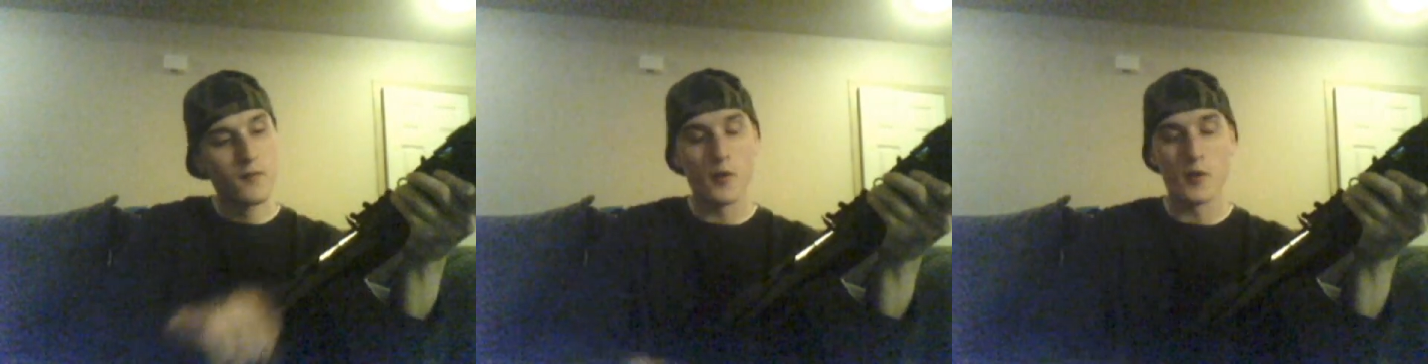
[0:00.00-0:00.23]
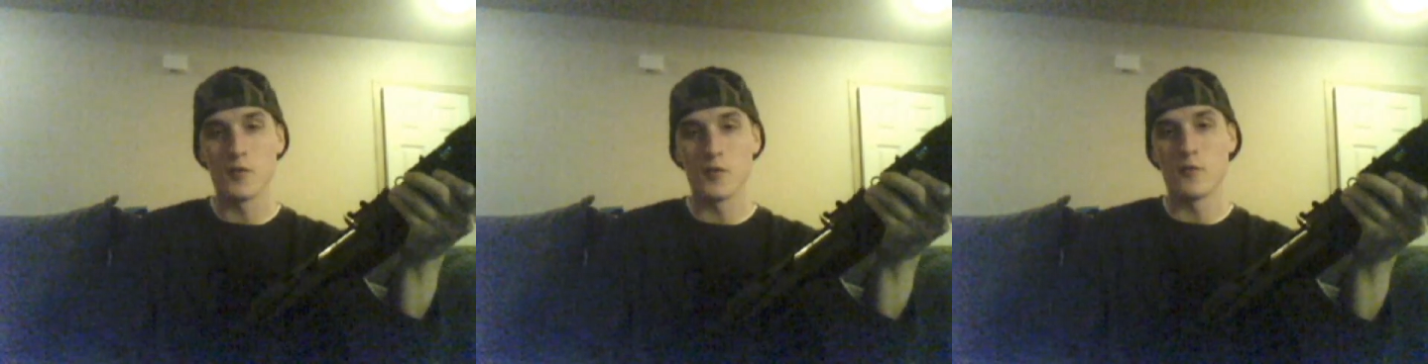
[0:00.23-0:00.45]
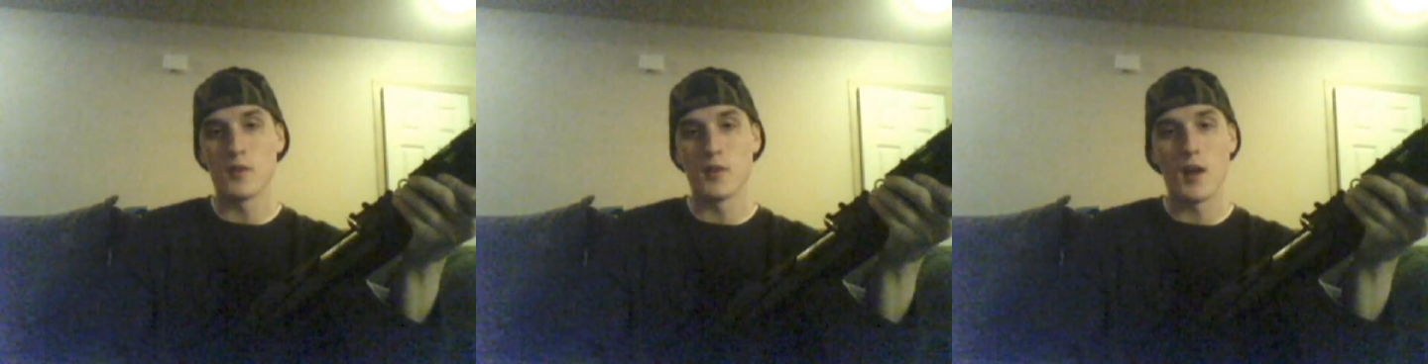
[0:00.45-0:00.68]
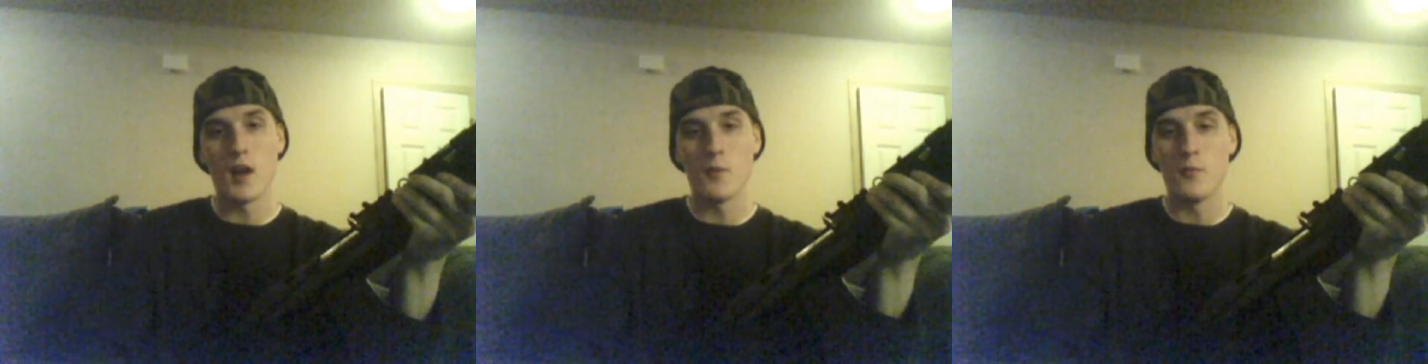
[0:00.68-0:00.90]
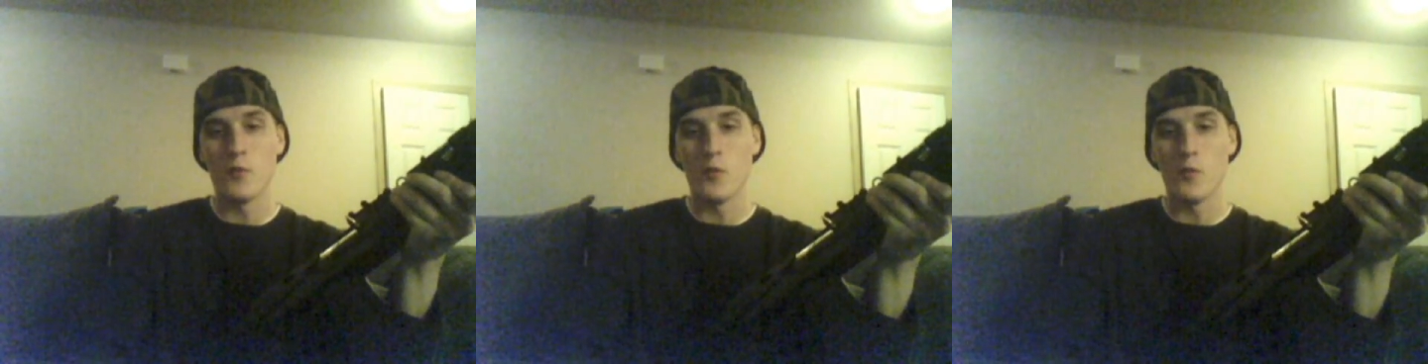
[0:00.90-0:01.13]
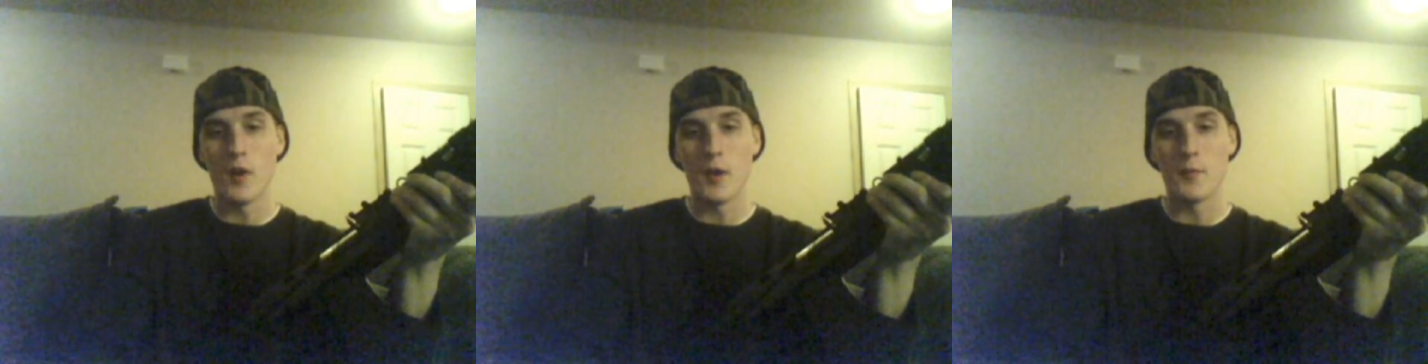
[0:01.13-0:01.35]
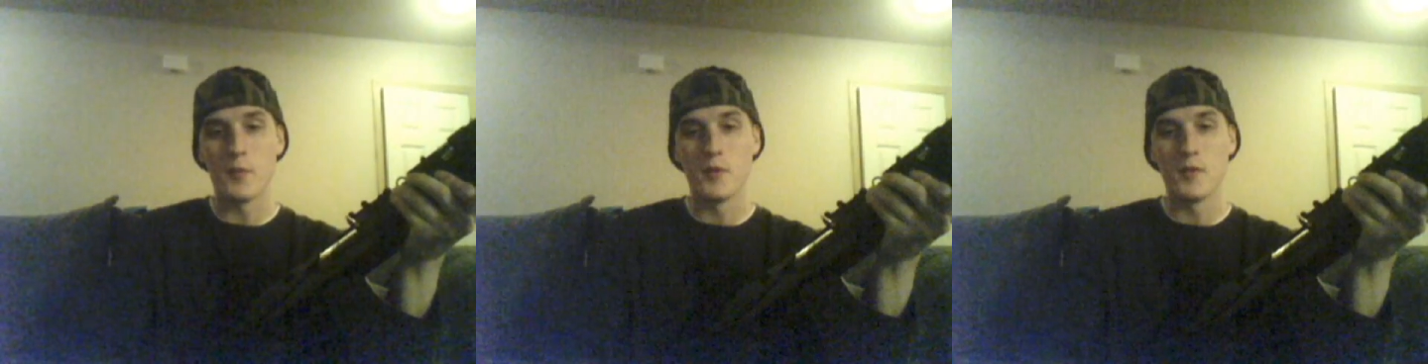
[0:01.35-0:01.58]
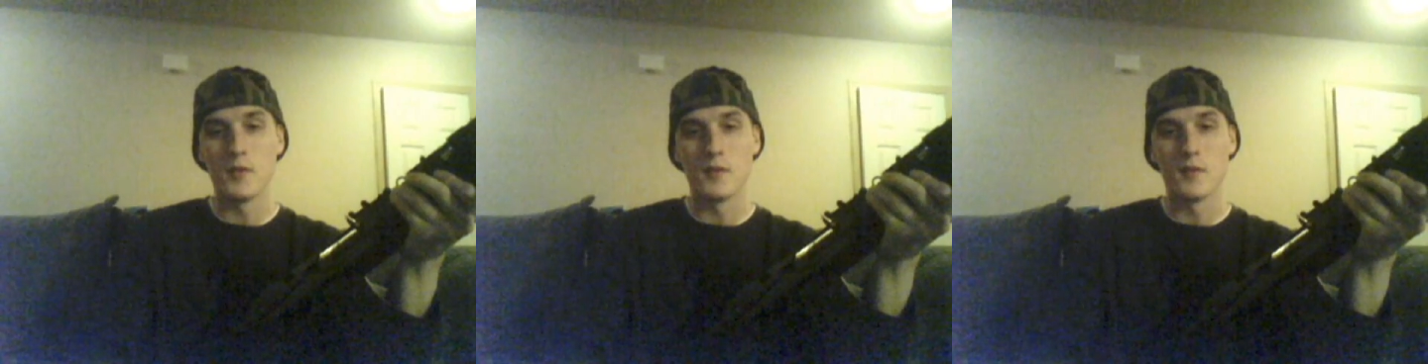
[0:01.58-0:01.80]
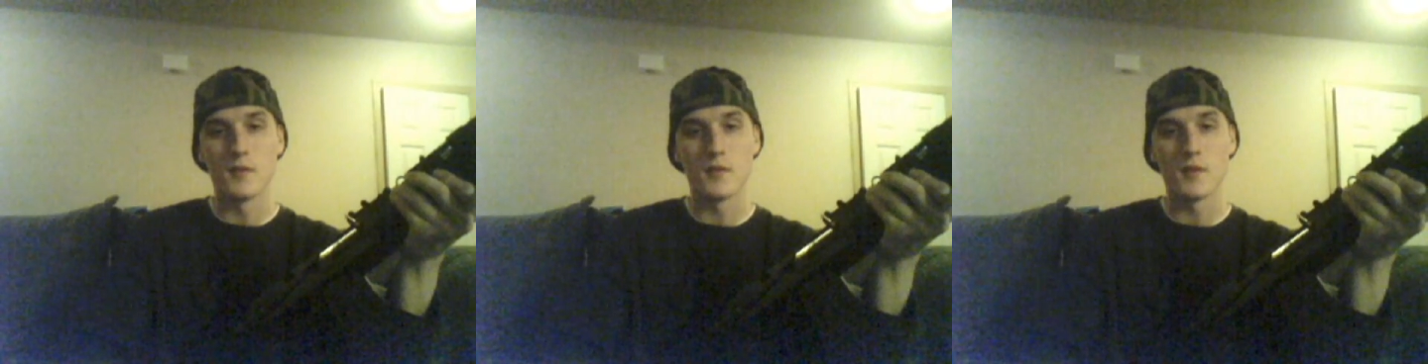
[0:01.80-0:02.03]
Very reliable
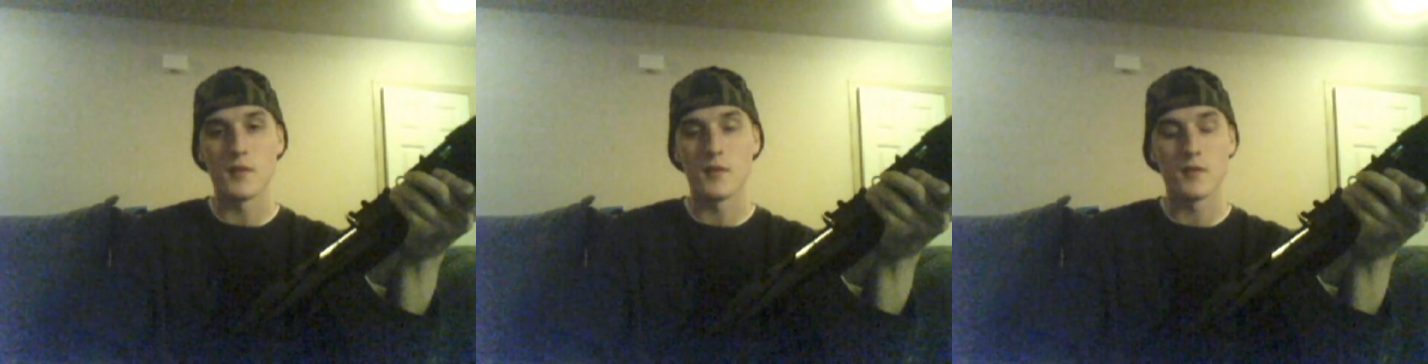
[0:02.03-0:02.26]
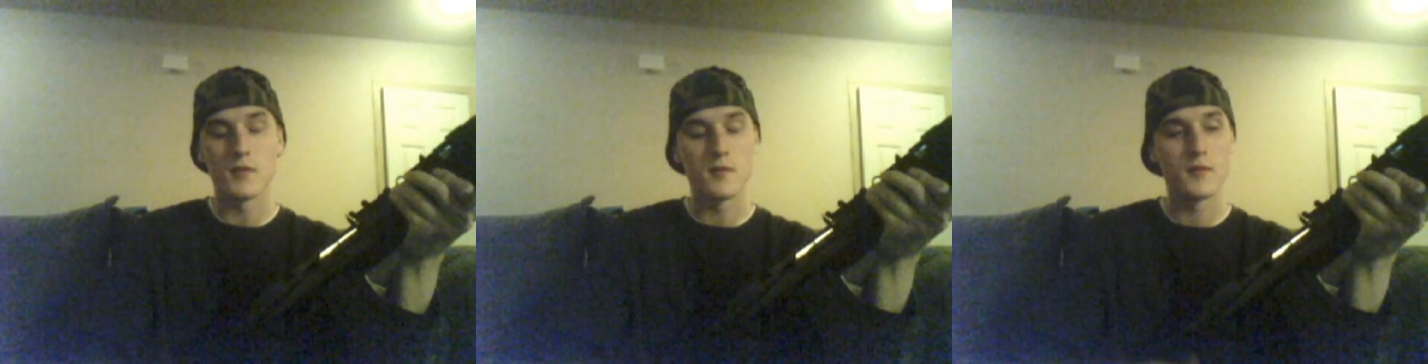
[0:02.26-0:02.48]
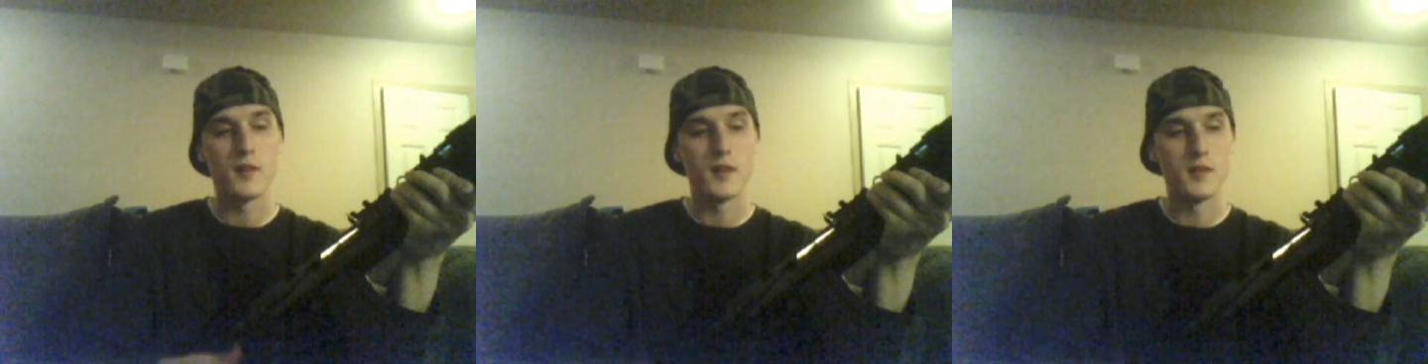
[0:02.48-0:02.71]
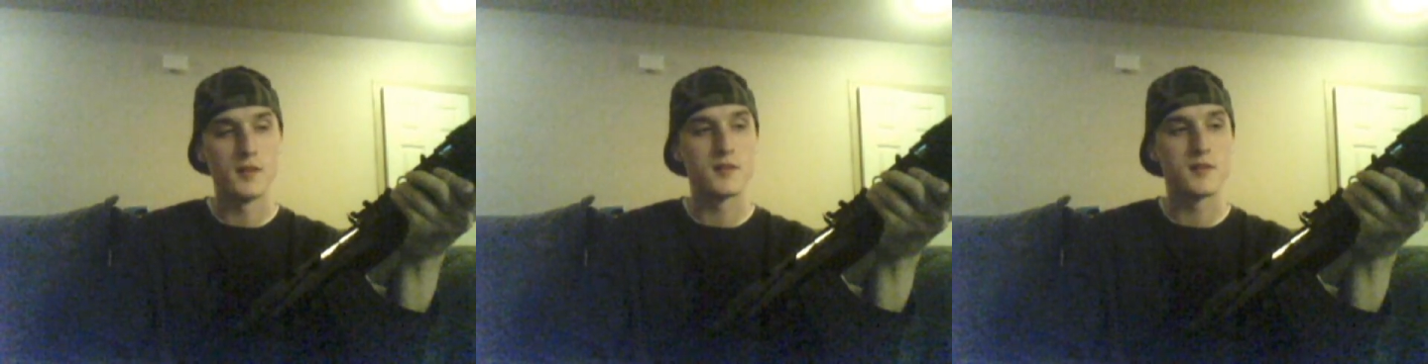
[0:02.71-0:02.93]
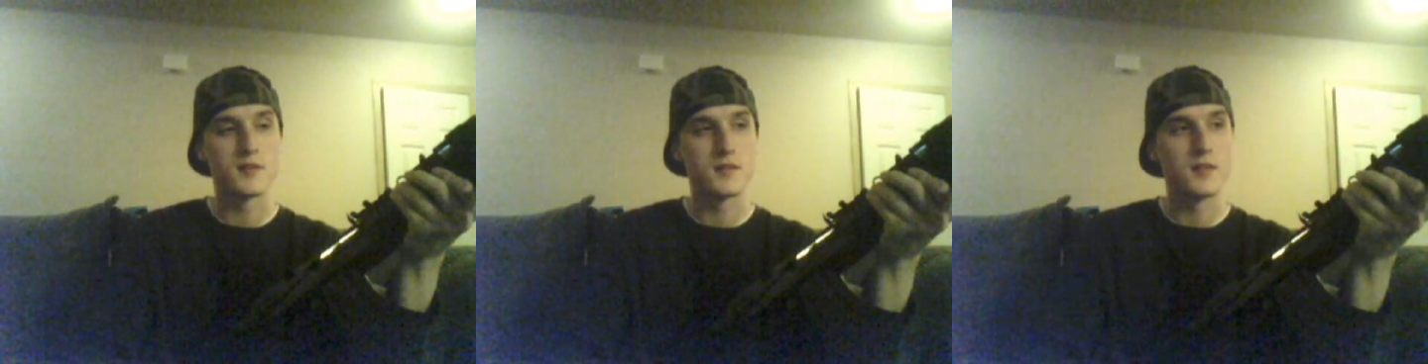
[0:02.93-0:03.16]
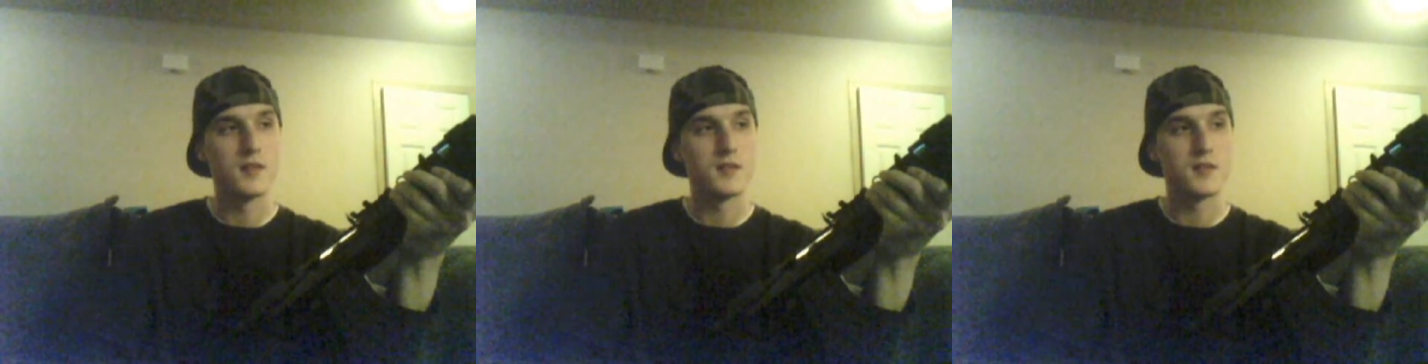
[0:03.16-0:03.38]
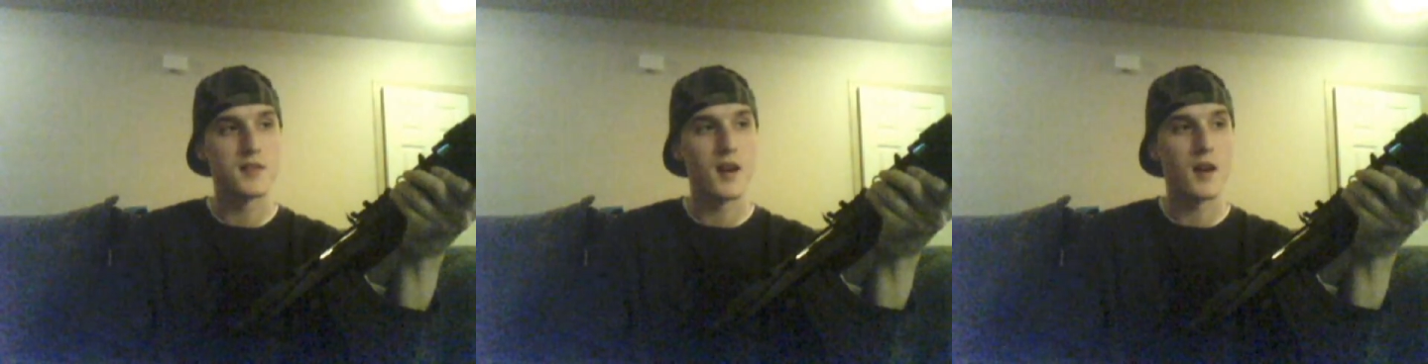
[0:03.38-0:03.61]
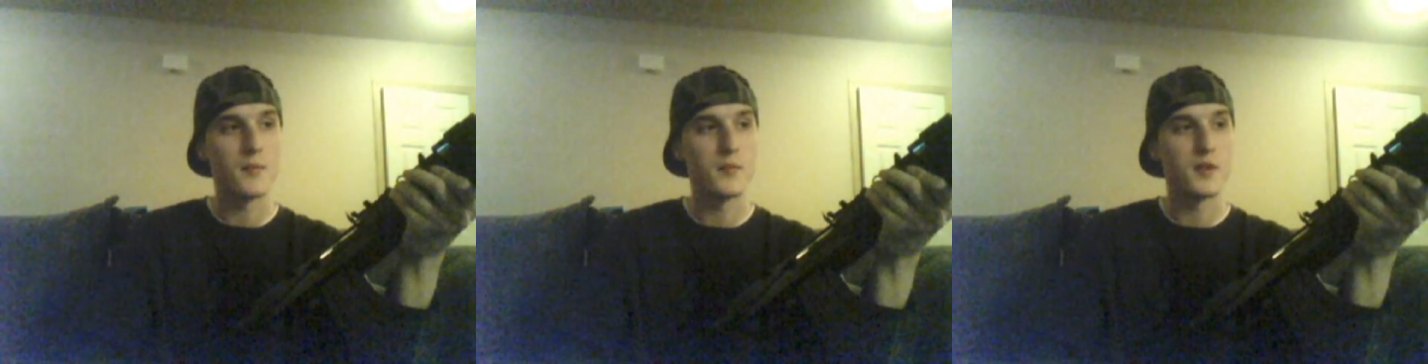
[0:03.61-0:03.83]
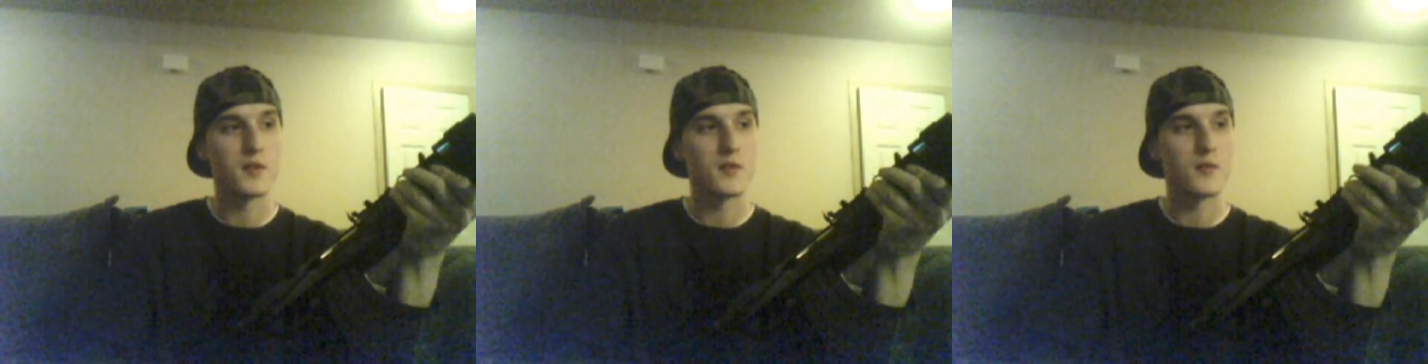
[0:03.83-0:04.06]
weapon. It's got
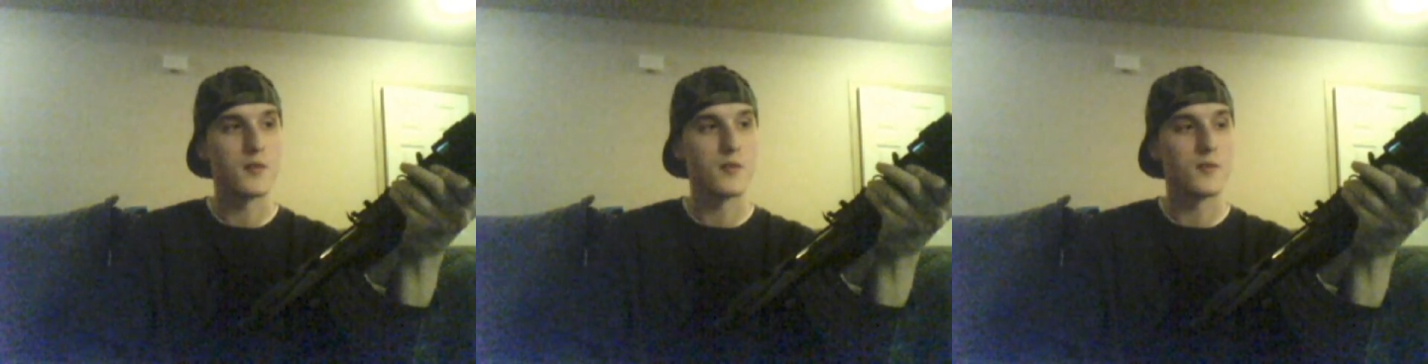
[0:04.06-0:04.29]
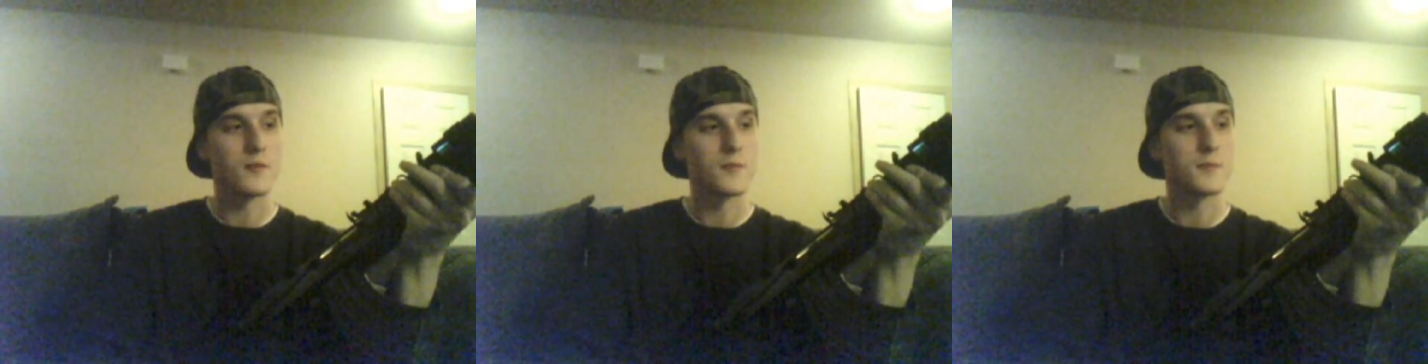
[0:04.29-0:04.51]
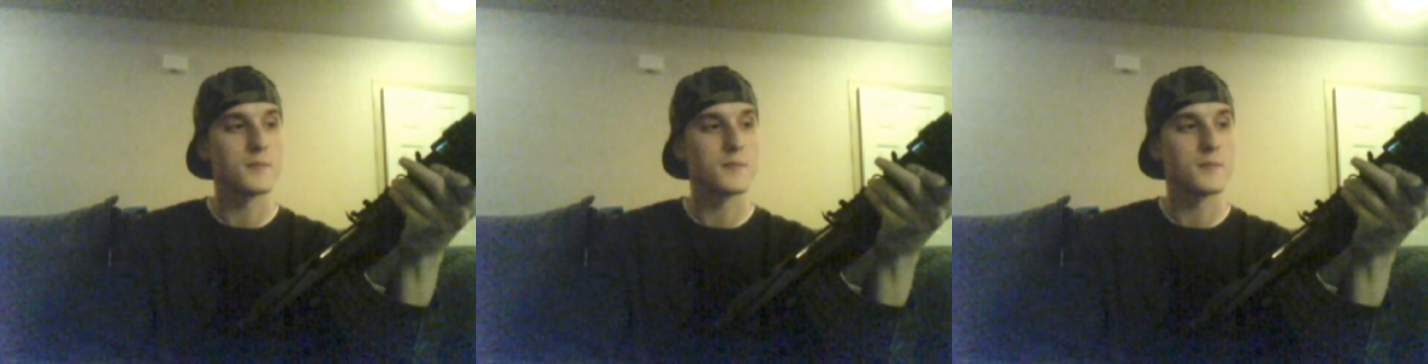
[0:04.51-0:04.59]
me through.